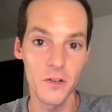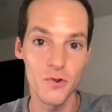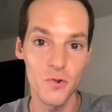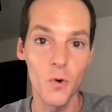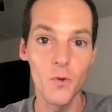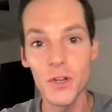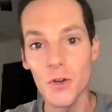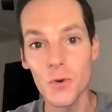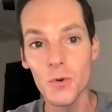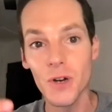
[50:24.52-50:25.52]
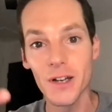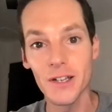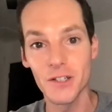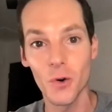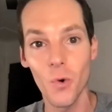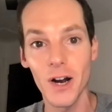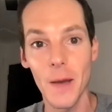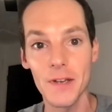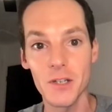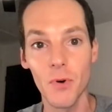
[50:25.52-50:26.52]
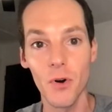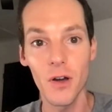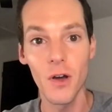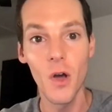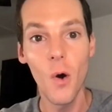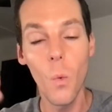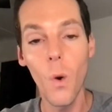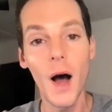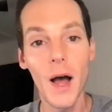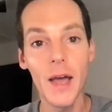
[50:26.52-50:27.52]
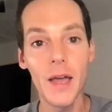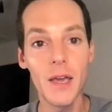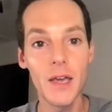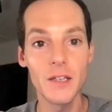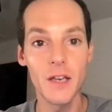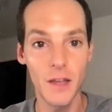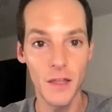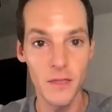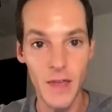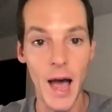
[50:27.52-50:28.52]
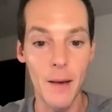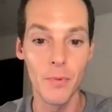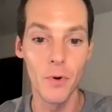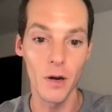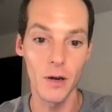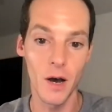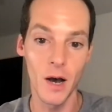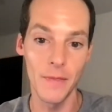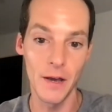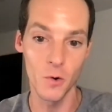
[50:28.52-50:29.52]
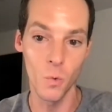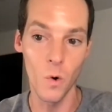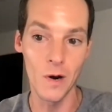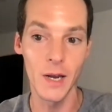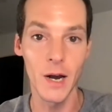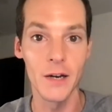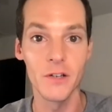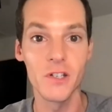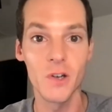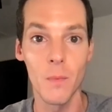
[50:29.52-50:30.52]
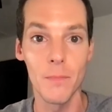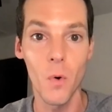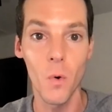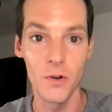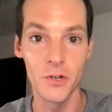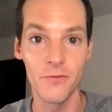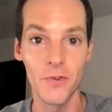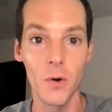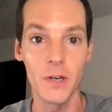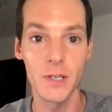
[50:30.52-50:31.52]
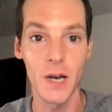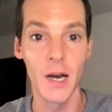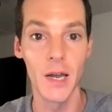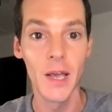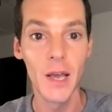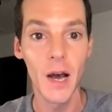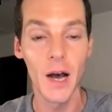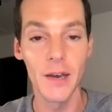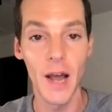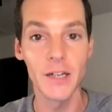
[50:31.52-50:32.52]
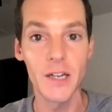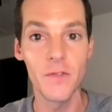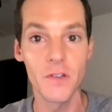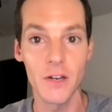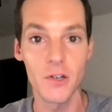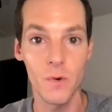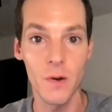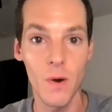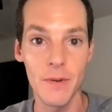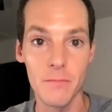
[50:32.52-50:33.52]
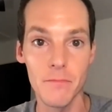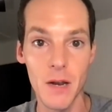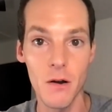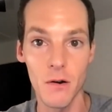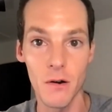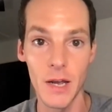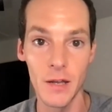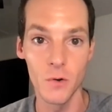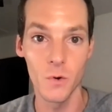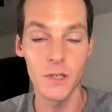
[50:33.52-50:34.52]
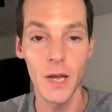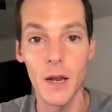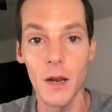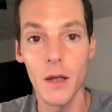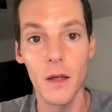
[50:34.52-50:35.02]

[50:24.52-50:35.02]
that drove you to work on this book, why is it that that book uh, that you're working on is so important to focus on uh, nineteenth century women in beer in your state?